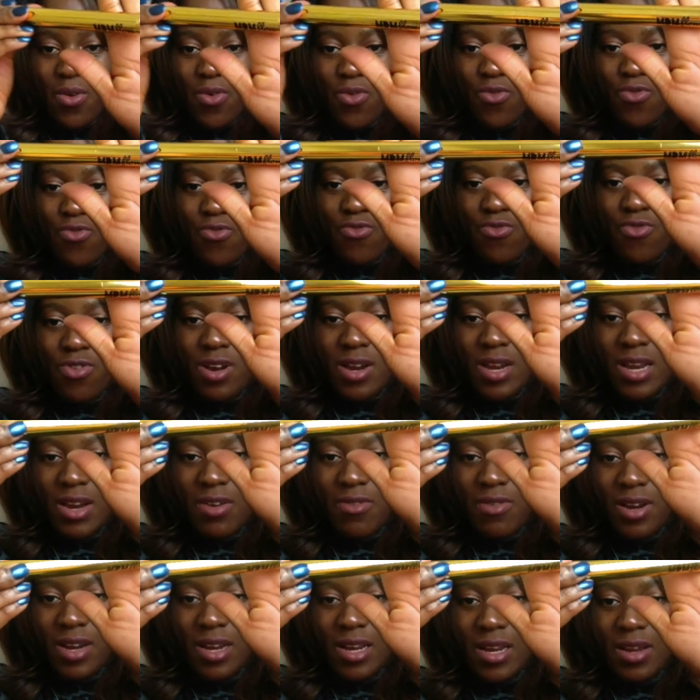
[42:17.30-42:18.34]
Really,
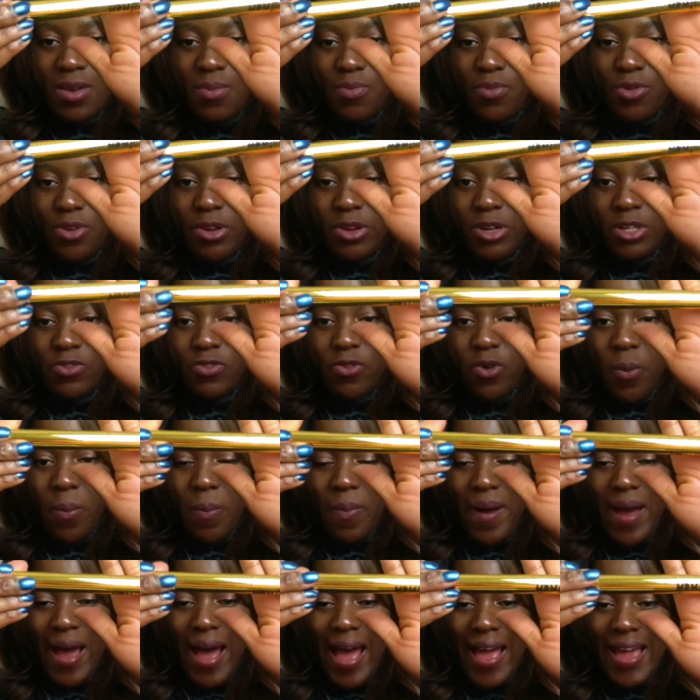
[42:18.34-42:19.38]
really beautiful
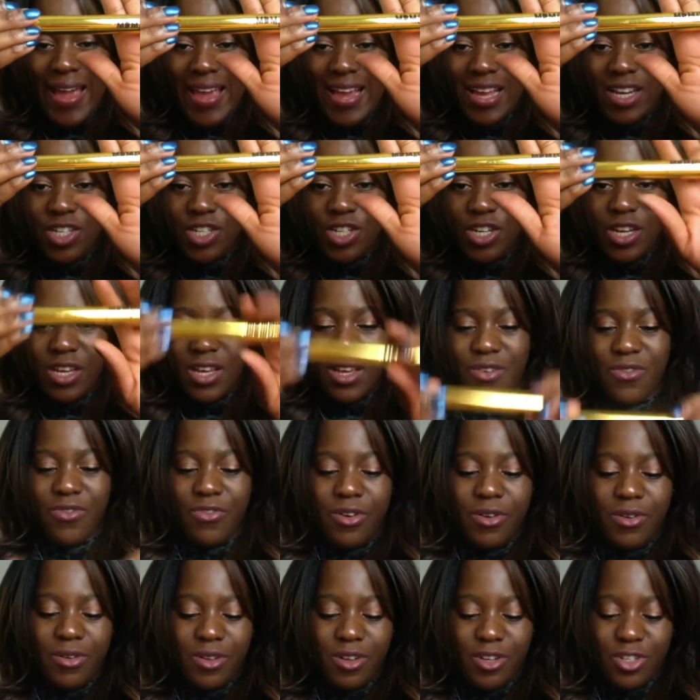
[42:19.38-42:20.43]
packaging,
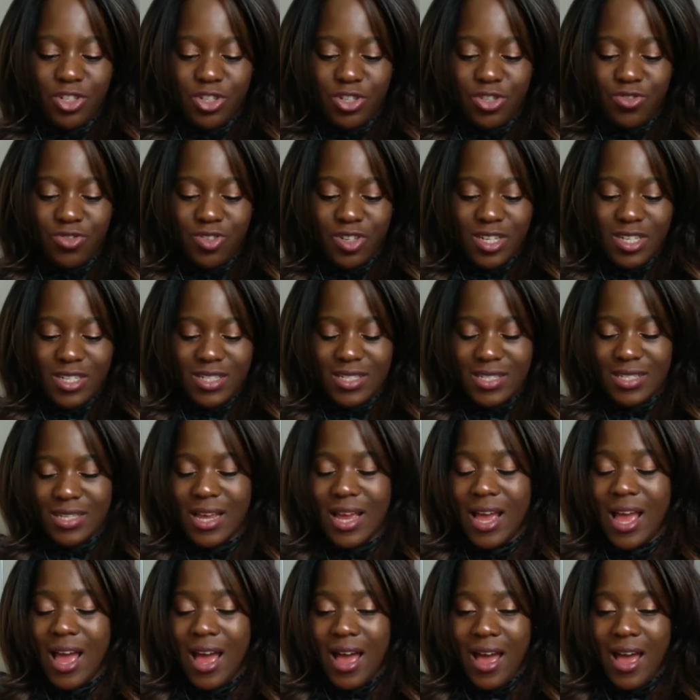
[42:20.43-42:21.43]
very luxurious.